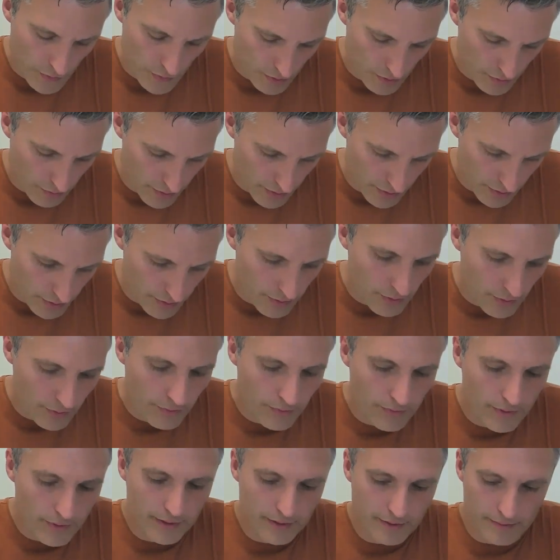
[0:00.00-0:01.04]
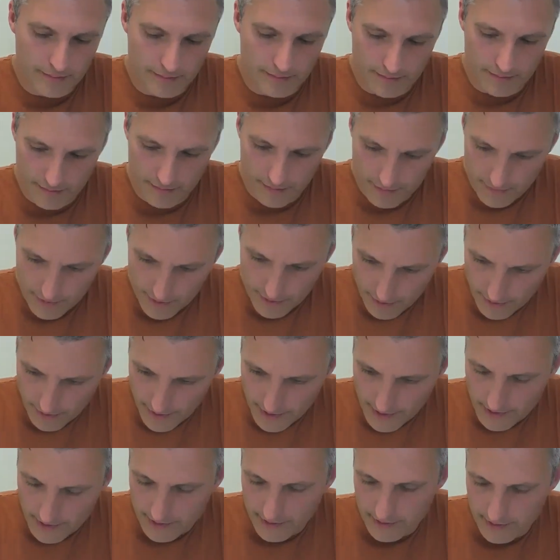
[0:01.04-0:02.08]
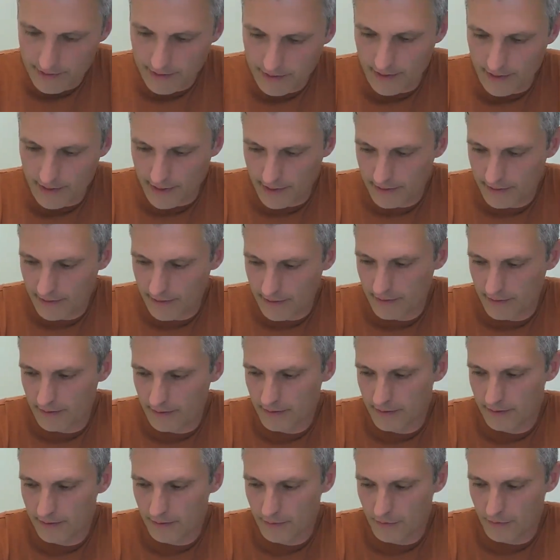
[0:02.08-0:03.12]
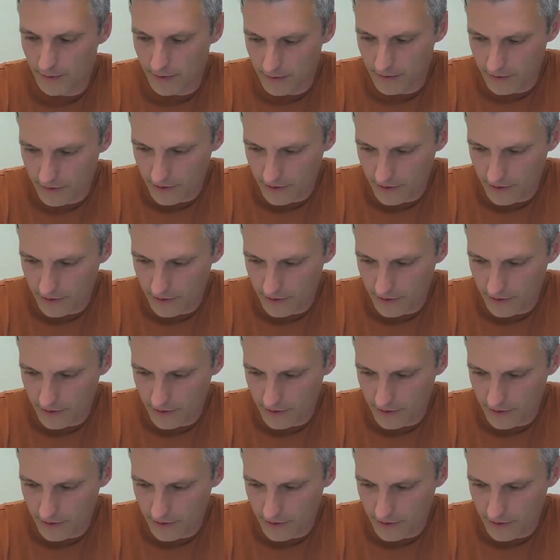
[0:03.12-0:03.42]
So at your own rhythm, go ahead and thank the one